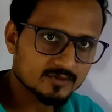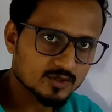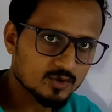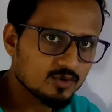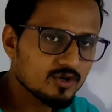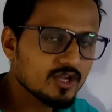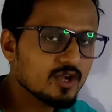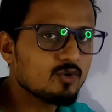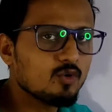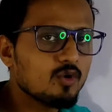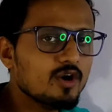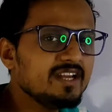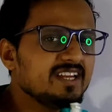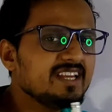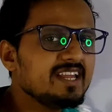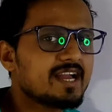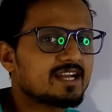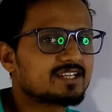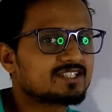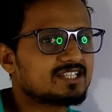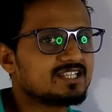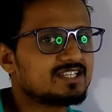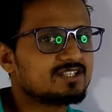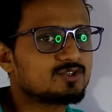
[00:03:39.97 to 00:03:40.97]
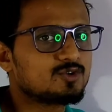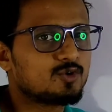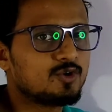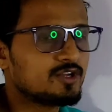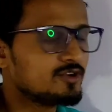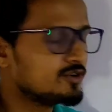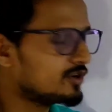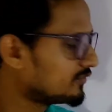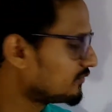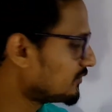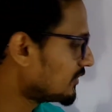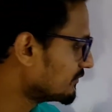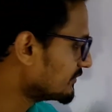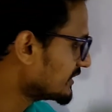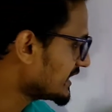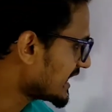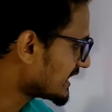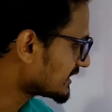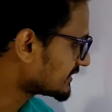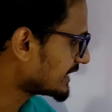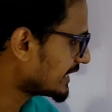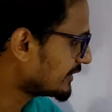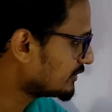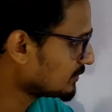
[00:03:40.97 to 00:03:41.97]
Okay, when reaction is going on from
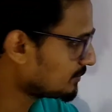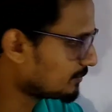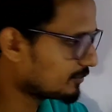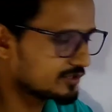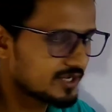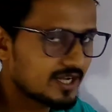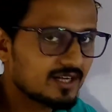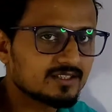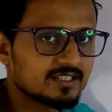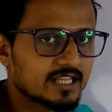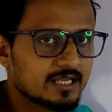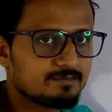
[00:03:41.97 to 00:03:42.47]
reactant to product,